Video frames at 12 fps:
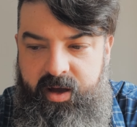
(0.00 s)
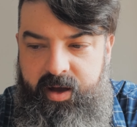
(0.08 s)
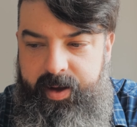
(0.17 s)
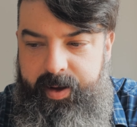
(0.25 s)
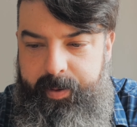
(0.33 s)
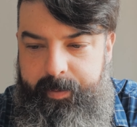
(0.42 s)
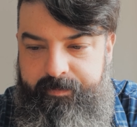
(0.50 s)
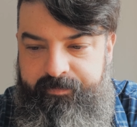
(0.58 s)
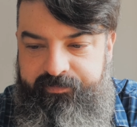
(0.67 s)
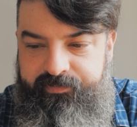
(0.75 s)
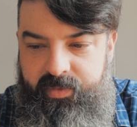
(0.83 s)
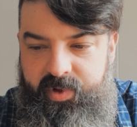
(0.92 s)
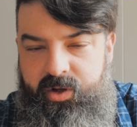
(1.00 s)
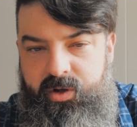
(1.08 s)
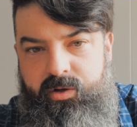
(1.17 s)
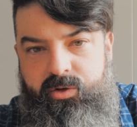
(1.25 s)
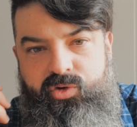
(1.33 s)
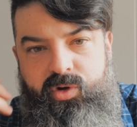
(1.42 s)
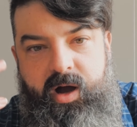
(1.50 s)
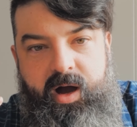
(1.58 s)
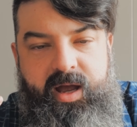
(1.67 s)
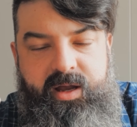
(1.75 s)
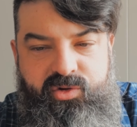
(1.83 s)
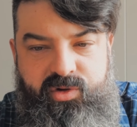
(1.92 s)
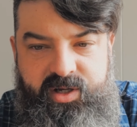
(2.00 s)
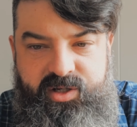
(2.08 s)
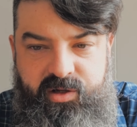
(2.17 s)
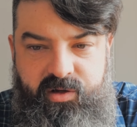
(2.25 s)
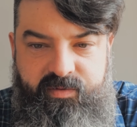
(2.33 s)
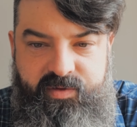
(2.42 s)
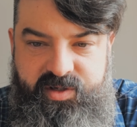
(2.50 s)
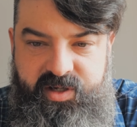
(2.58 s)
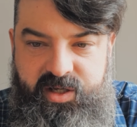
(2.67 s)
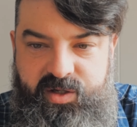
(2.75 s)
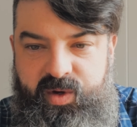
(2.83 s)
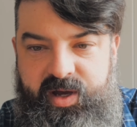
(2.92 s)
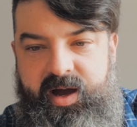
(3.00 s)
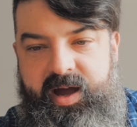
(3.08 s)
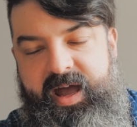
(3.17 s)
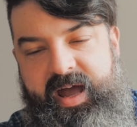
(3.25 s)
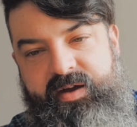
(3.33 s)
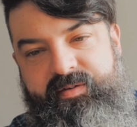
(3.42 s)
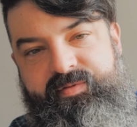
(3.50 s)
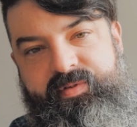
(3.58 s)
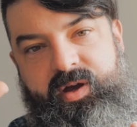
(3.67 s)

I try to look for scenes where I have